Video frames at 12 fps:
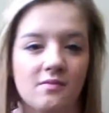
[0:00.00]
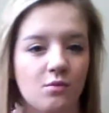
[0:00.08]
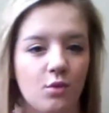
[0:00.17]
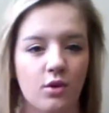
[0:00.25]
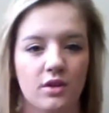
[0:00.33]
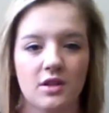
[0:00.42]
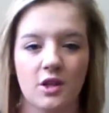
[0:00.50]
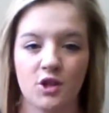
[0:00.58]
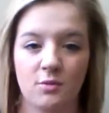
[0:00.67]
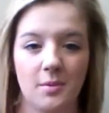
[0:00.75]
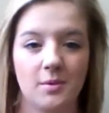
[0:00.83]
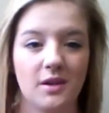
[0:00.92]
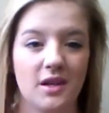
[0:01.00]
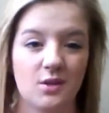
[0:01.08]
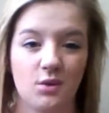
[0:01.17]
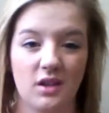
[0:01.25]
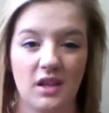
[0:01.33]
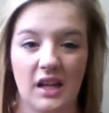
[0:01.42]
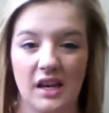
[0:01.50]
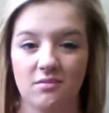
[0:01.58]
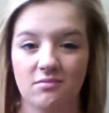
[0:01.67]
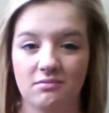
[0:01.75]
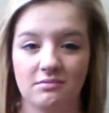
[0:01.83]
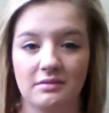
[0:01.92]
more the tissue paper gets really like,
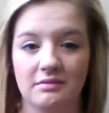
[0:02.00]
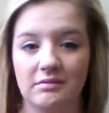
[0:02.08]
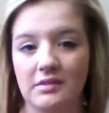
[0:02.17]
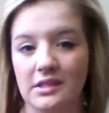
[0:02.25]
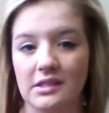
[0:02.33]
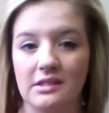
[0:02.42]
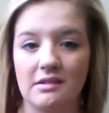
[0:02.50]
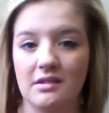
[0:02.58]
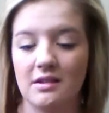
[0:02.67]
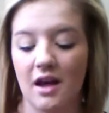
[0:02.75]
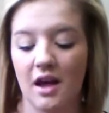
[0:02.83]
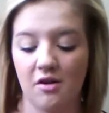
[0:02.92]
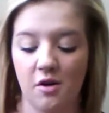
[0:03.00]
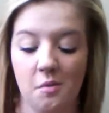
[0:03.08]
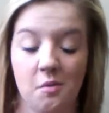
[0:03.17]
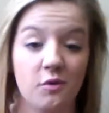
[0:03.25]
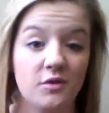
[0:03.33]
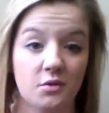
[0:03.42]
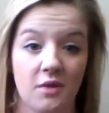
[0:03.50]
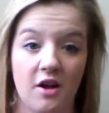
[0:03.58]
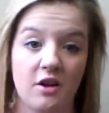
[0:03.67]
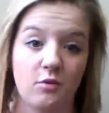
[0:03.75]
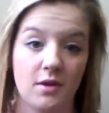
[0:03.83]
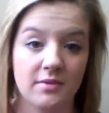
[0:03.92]
I don't know, moves
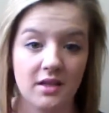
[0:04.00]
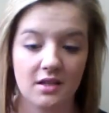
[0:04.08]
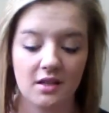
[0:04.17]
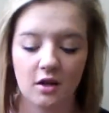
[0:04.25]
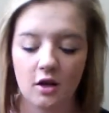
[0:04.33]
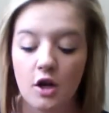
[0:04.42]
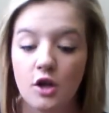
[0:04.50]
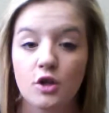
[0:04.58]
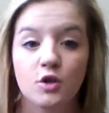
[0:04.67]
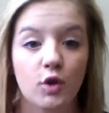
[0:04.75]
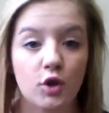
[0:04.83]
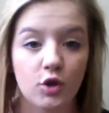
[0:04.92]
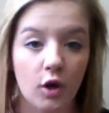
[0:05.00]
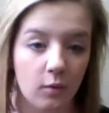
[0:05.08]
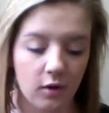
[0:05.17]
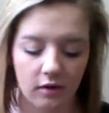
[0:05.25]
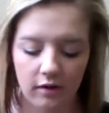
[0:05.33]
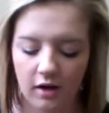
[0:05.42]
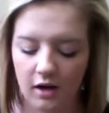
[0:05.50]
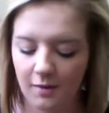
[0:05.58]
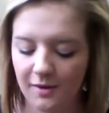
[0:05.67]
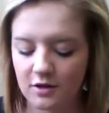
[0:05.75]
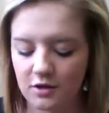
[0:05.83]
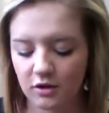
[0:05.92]
around and rips easier. So you don't want a lot
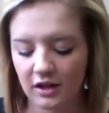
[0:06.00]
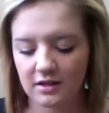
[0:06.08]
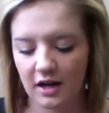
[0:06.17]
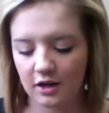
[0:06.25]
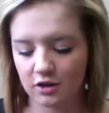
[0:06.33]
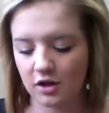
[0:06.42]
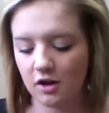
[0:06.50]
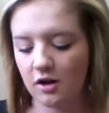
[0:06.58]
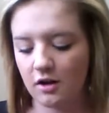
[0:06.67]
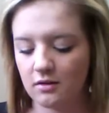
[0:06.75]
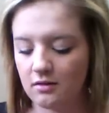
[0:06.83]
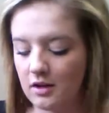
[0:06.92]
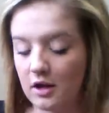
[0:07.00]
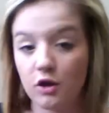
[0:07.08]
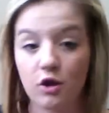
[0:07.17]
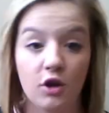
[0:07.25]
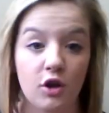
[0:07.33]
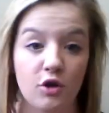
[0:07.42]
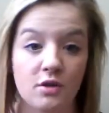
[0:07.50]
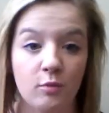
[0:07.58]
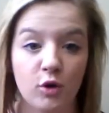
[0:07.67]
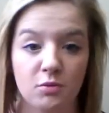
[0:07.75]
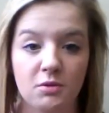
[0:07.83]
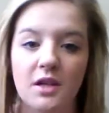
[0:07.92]
anyway, so that's actually not, you can use it
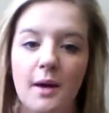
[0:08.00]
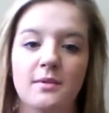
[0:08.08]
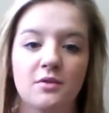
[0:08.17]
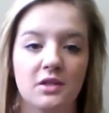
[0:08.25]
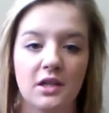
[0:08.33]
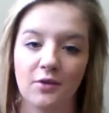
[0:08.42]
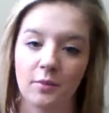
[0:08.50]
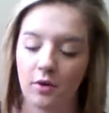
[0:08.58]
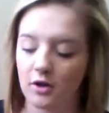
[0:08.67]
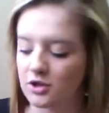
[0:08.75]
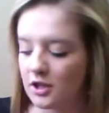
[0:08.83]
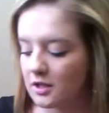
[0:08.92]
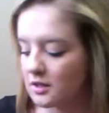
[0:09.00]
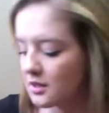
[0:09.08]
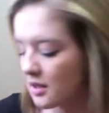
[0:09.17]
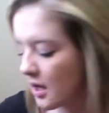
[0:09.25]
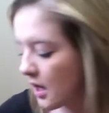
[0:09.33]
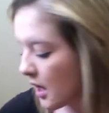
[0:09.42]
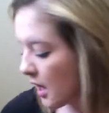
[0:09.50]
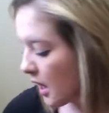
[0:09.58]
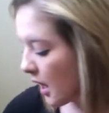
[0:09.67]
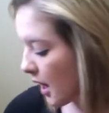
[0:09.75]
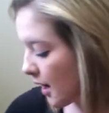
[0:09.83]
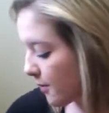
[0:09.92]
multiple times for different projects.
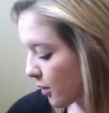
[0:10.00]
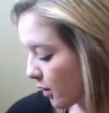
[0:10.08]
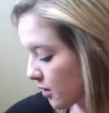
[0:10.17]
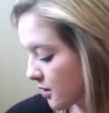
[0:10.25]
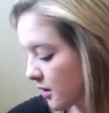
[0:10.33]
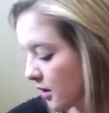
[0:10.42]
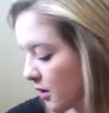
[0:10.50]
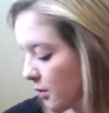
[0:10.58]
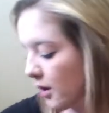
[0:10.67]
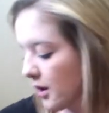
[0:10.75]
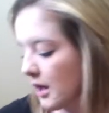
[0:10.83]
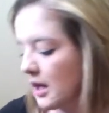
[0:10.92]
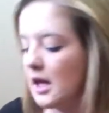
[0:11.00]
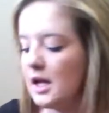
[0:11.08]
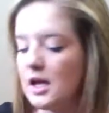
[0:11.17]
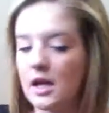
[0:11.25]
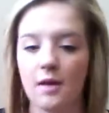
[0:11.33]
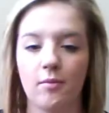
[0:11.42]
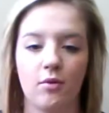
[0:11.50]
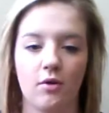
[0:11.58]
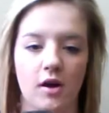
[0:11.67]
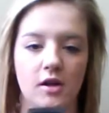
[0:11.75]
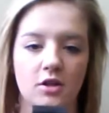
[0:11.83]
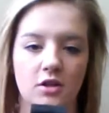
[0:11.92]
You're also going to want to get a
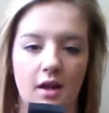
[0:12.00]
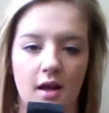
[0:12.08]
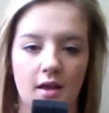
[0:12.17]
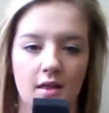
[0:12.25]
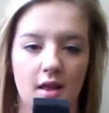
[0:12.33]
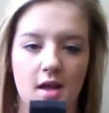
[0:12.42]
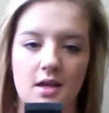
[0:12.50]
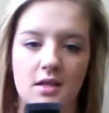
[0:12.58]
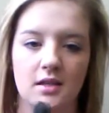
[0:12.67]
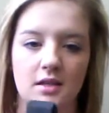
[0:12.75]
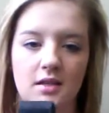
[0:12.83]
brush like this.